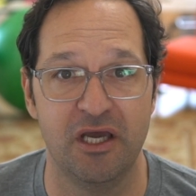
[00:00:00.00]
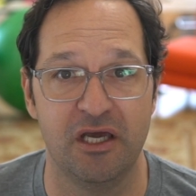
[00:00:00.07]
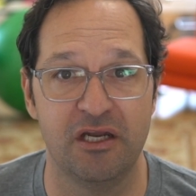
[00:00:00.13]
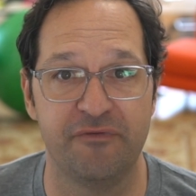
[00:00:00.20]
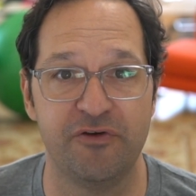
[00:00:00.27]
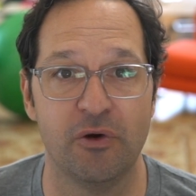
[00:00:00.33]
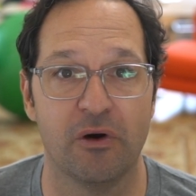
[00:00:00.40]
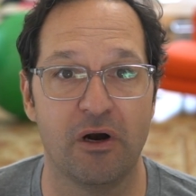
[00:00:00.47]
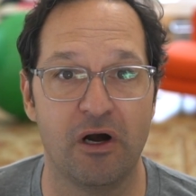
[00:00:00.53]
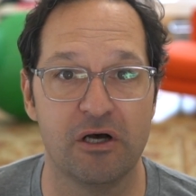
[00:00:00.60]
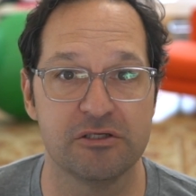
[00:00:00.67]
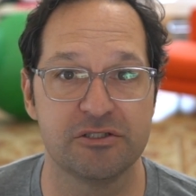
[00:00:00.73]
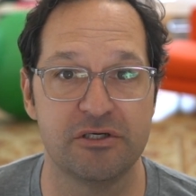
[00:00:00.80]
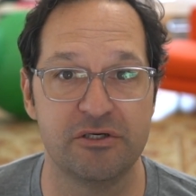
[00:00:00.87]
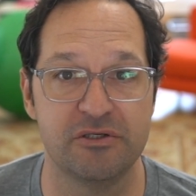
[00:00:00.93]
And if you're
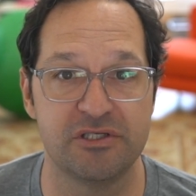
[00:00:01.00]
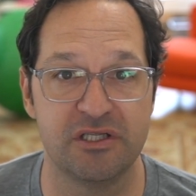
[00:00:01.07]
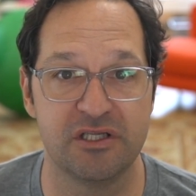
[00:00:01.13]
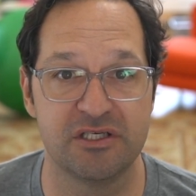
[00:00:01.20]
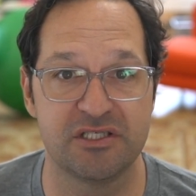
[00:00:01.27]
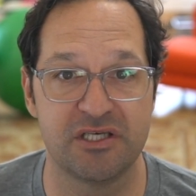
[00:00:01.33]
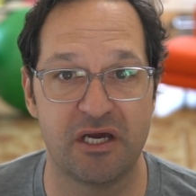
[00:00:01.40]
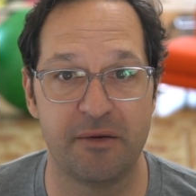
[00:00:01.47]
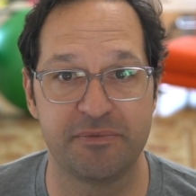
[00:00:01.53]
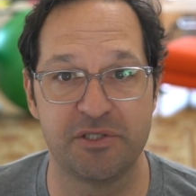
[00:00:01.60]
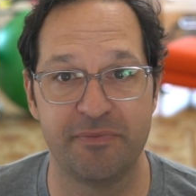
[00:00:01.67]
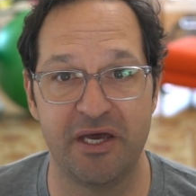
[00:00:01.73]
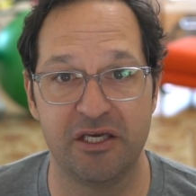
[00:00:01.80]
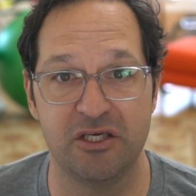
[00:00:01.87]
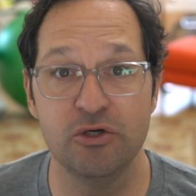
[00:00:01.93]
also using this setup
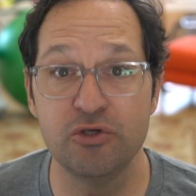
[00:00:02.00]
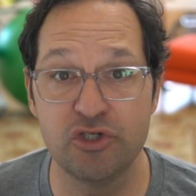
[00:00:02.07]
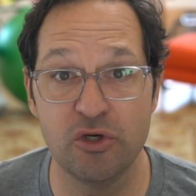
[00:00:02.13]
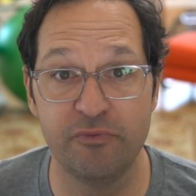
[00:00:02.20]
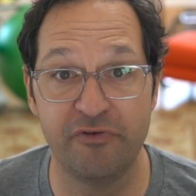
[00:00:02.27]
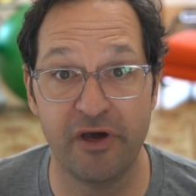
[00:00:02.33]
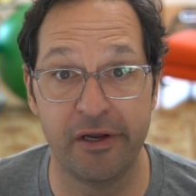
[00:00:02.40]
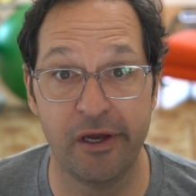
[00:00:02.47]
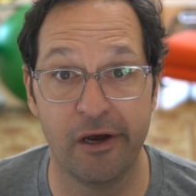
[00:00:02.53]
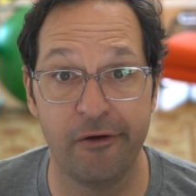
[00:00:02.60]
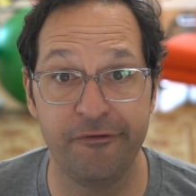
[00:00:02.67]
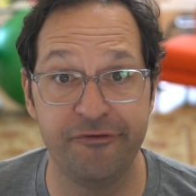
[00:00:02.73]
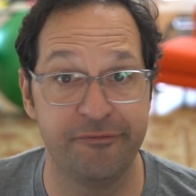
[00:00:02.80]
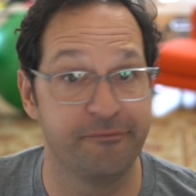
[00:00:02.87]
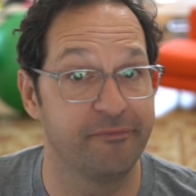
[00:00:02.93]
to make YouTube
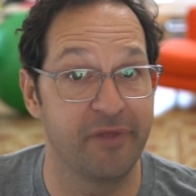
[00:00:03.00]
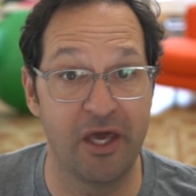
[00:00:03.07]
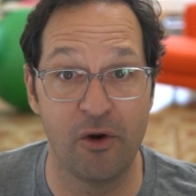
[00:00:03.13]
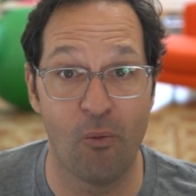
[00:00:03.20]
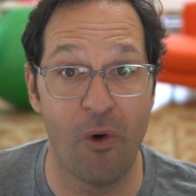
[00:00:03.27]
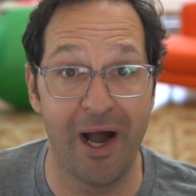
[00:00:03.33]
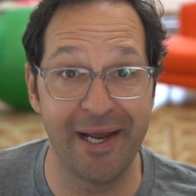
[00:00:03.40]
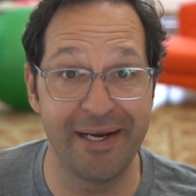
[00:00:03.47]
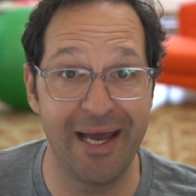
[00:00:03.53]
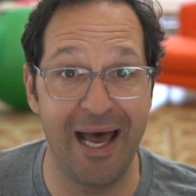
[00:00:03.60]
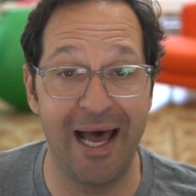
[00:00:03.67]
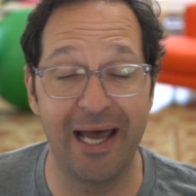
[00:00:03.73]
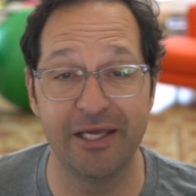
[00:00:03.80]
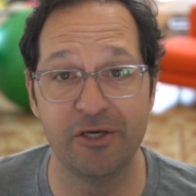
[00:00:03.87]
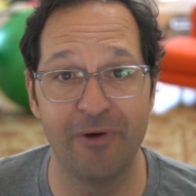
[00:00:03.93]
videos, and why
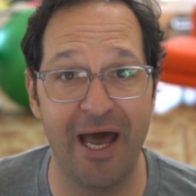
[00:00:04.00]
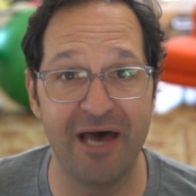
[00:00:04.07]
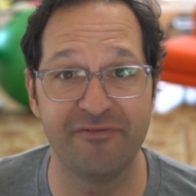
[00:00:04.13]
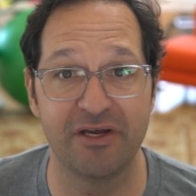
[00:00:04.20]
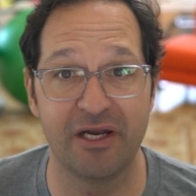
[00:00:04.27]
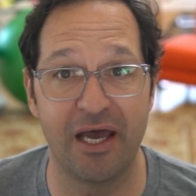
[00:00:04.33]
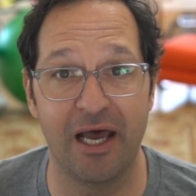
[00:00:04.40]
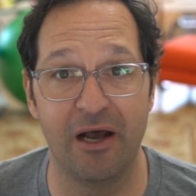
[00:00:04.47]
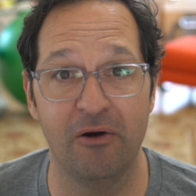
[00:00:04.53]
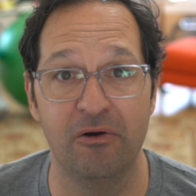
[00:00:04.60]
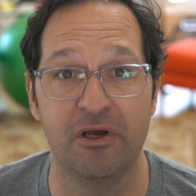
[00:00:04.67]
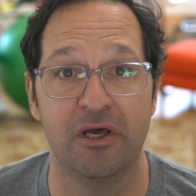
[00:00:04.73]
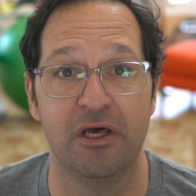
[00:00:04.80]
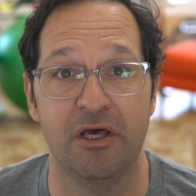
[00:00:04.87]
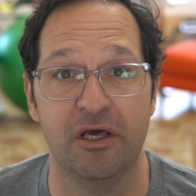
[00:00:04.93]
not, you have it now,
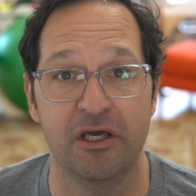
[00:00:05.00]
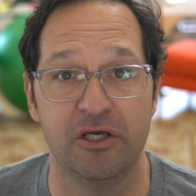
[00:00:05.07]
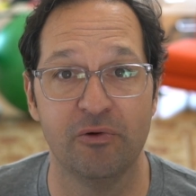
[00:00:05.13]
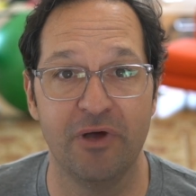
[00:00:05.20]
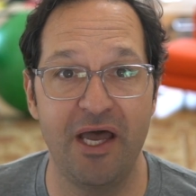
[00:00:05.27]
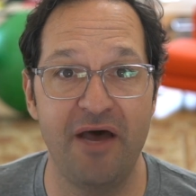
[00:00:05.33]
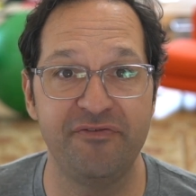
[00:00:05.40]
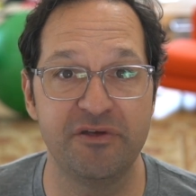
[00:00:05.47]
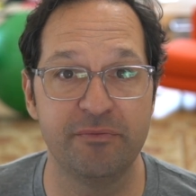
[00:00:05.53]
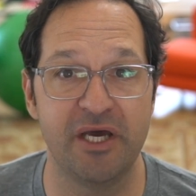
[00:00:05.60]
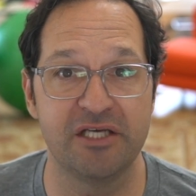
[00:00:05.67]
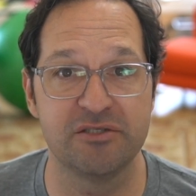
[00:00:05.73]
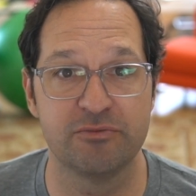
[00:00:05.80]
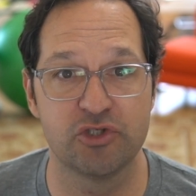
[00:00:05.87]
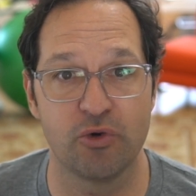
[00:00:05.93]
you'll have to
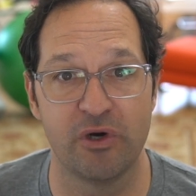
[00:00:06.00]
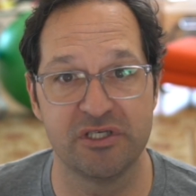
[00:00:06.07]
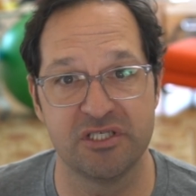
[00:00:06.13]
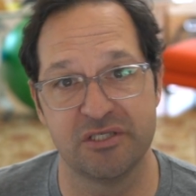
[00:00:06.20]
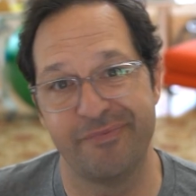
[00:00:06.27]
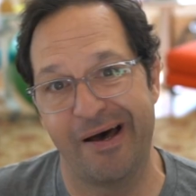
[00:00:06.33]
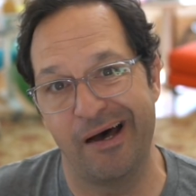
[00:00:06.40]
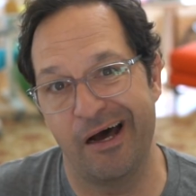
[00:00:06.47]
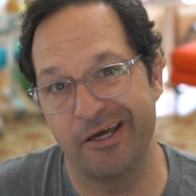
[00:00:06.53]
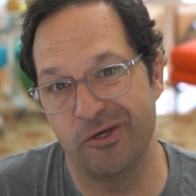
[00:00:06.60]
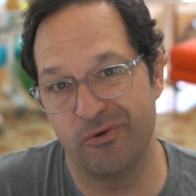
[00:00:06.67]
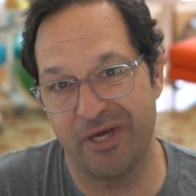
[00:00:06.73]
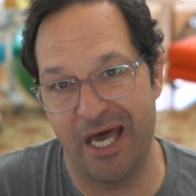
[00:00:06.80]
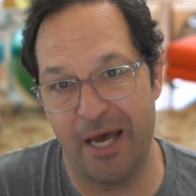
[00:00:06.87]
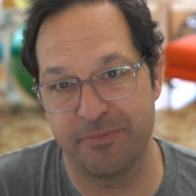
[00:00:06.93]
make some choices about how you
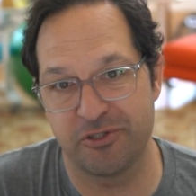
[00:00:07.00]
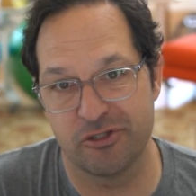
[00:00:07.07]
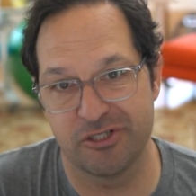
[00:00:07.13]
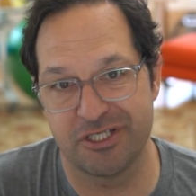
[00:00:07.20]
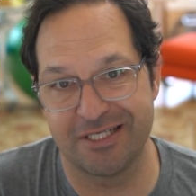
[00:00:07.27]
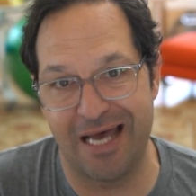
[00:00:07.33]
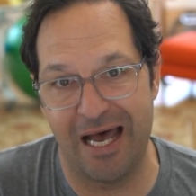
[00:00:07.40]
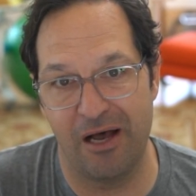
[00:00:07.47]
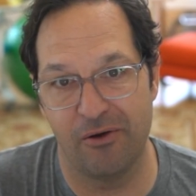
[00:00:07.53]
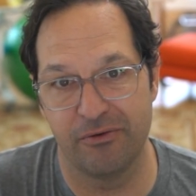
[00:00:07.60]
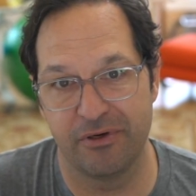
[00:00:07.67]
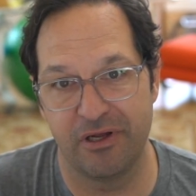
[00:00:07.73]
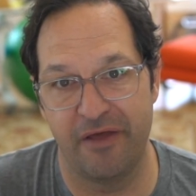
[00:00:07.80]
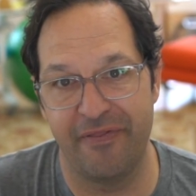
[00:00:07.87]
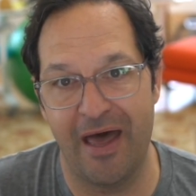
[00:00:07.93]
capture
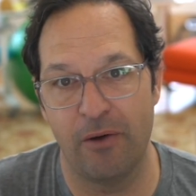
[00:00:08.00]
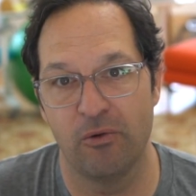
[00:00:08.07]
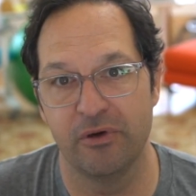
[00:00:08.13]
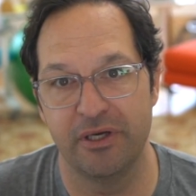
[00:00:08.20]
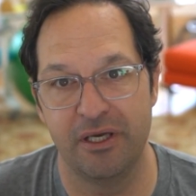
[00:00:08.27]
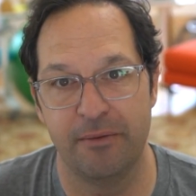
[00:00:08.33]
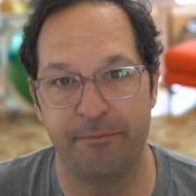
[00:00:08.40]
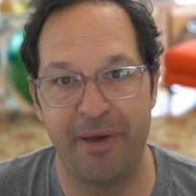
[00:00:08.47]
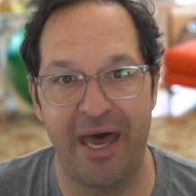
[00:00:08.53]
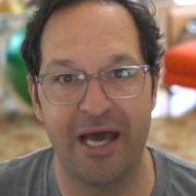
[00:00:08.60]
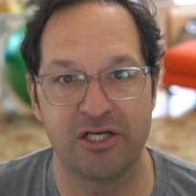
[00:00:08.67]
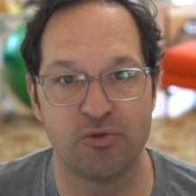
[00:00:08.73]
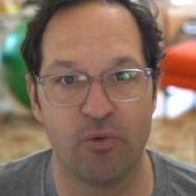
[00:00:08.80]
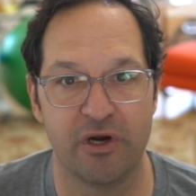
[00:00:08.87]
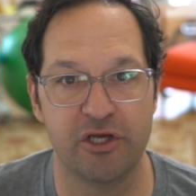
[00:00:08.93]
sound, and that will
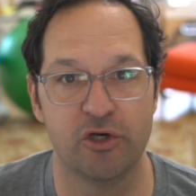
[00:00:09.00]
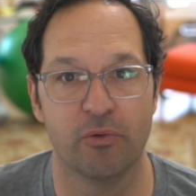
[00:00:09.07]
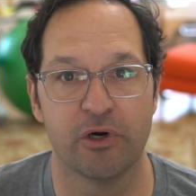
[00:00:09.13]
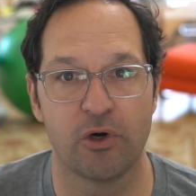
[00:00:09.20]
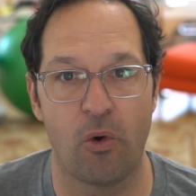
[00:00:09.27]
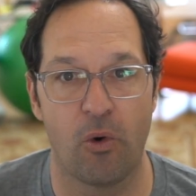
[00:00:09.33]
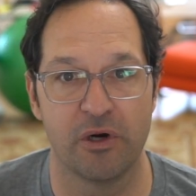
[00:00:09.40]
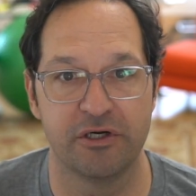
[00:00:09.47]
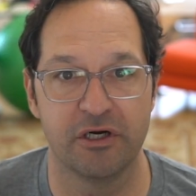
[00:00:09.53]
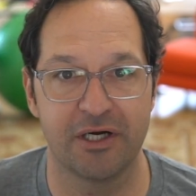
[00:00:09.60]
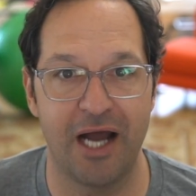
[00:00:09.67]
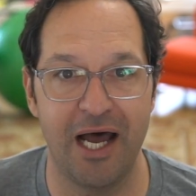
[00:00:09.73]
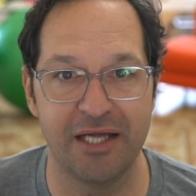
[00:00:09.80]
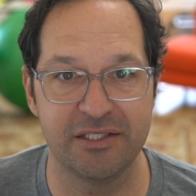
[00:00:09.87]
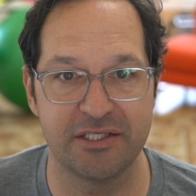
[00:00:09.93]
impact where you record your
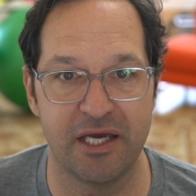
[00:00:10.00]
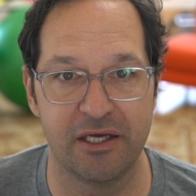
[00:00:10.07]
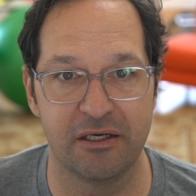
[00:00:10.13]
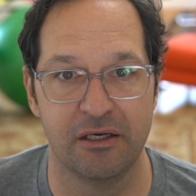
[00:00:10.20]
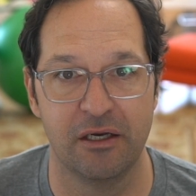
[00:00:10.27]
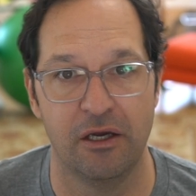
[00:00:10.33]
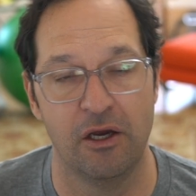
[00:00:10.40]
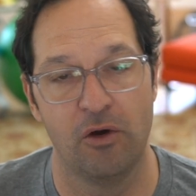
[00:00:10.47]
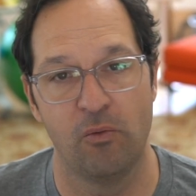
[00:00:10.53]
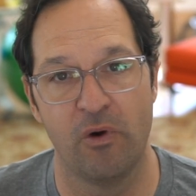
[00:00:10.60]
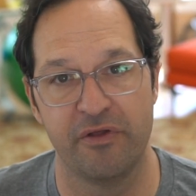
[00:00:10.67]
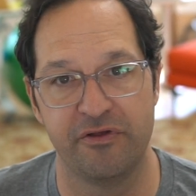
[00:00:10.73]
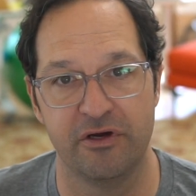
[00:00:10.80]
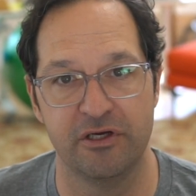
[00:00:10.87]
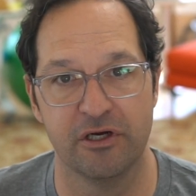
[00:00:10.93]
content,
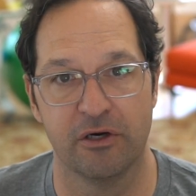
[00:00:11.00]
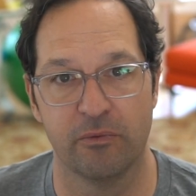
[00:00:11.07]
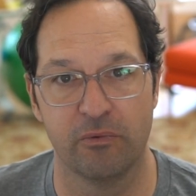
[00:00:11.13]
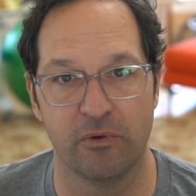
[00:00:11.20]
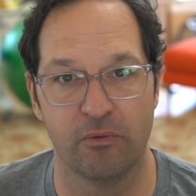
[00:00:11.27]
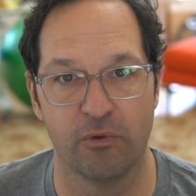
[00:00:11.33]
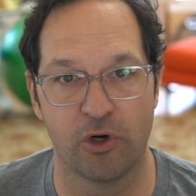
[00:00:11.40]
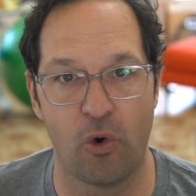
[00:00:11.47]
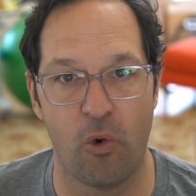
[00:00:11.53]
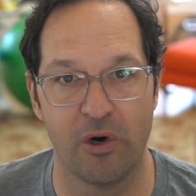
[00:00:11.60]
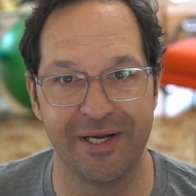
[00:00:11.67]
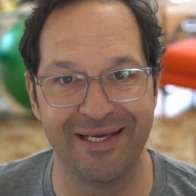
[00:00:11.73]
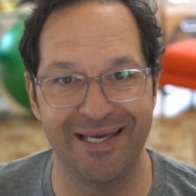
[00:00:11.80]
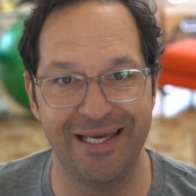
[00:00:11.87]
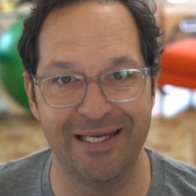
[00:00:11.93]
whether you're
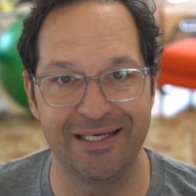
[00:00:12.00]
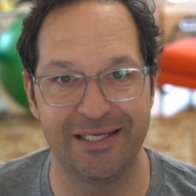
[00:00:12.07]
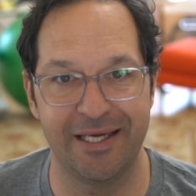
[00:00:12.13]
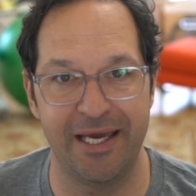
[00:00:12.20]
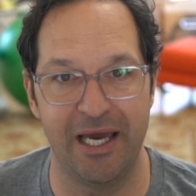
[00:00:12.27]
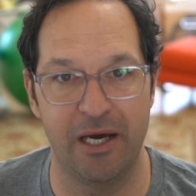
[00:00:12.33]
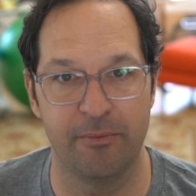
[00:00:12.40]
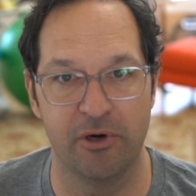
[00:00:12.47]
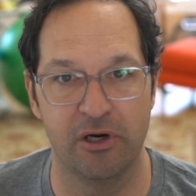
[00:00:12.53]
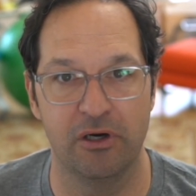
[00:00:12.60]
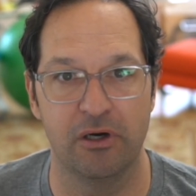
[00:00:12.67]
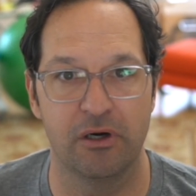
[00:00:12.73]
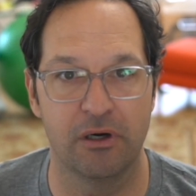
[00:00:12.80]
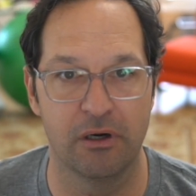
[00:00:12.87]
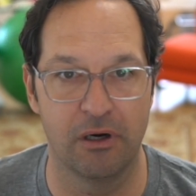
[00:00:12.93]
recording in camera
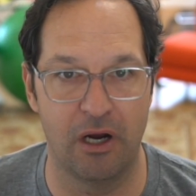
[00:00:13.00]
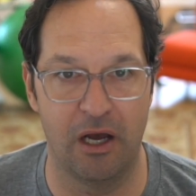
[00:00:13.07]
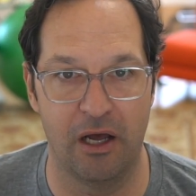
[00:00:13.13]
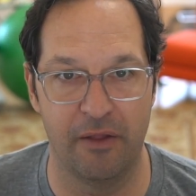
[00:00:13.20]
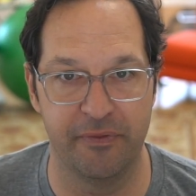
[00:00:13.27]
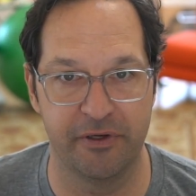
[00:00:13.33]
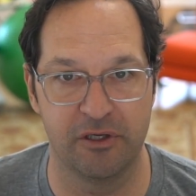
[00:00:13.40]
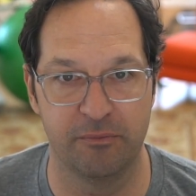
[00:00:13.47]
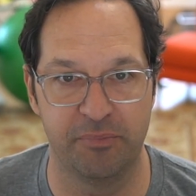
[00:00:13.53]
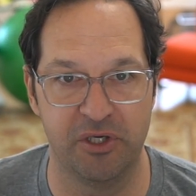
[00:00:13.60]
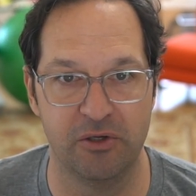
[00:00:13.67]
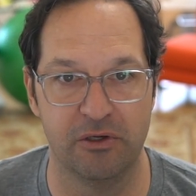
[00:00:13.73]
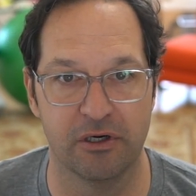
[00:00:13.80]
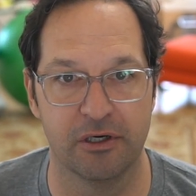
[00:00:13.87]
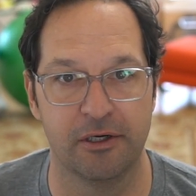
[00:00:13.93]
or on the
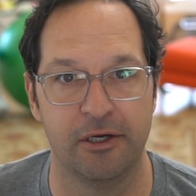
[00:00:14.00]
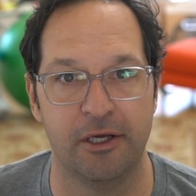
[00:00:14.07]
computer.